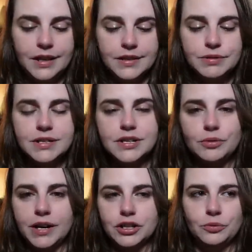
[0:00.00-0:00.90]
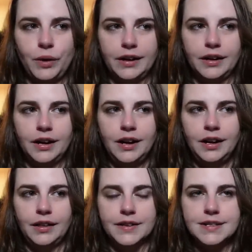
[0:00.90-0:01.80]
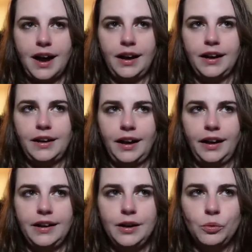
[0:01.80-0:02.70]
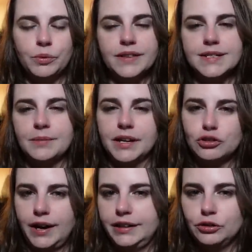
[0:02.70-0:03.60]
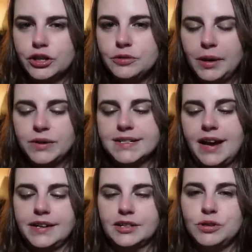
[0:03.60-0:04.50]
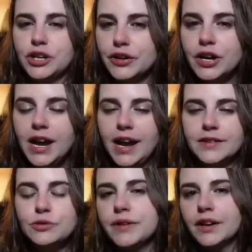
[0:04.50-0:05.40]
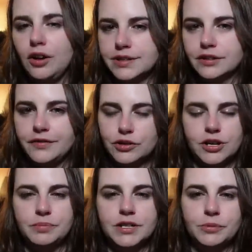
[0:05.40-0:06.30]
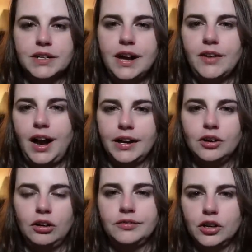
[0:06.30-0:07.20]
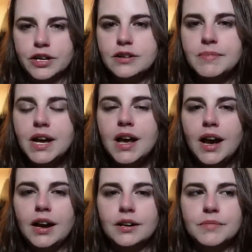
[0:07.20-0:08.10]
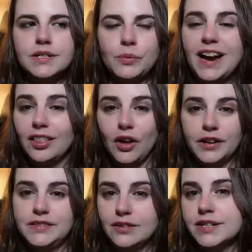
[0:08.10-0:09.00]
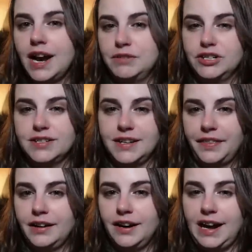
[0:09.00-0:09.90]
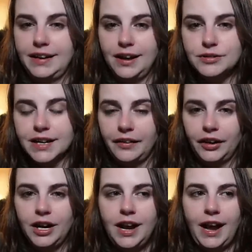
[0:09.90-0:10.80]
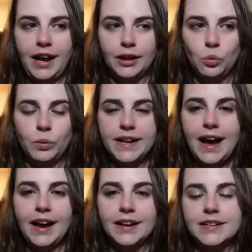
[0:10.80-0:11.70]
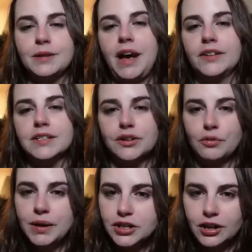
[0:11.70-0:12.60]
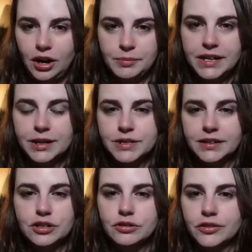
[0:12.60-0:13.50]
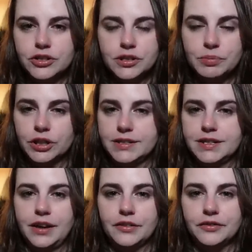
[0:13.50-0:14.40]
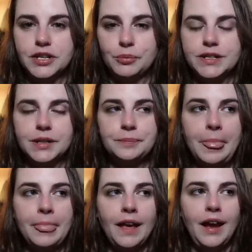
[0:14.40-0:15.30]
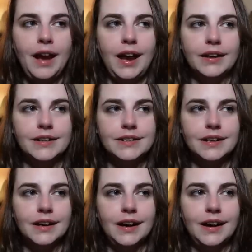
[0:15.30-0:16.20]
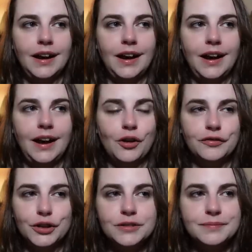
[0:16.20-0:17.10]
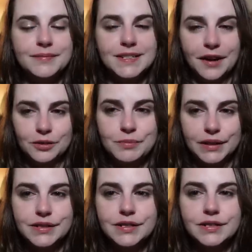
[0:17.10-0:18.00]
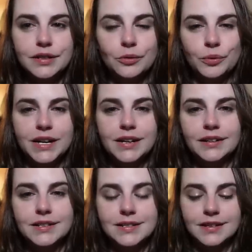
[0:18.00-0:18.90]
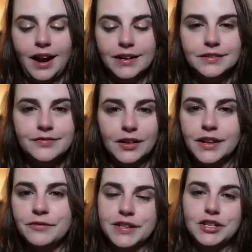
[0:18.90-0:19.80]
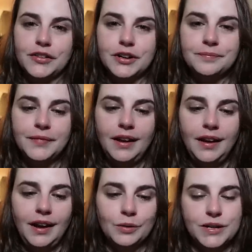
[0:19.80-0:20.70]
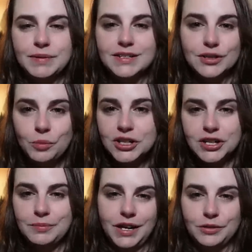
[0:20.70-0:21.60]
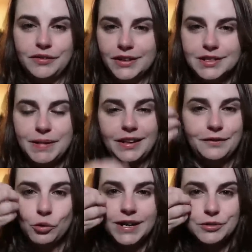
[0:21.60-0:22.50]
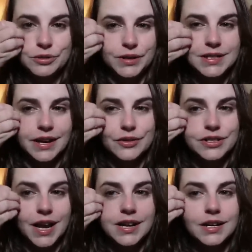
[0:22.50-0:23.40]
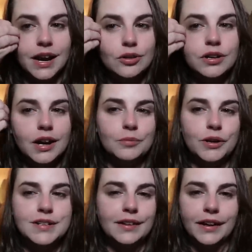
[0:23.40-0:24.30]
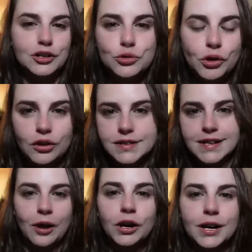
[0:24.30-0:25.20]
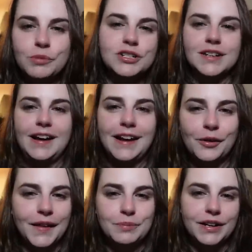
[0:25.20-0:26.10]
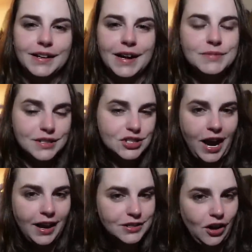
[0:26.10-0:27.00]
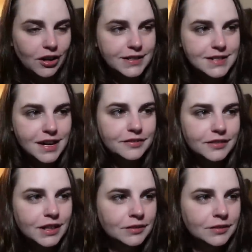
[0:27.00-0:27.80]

this was a situation where this guy and I, we were in the same like training group and we sat next to each other. And this was when the call center first opened, so we didn't have a high call volume. Um, so we had a lot of downtime to just sit there and hang out together. And we had ended up having so much in common. It was like the universe just put us together for some reason. And over several months, we kind of fell in love with each other. Um, we spent so much time together. We spent like 40 hours a week together just hanging out. And we'd take like two calls an hour and we would just hang out and like play games and chat and talk and stuff.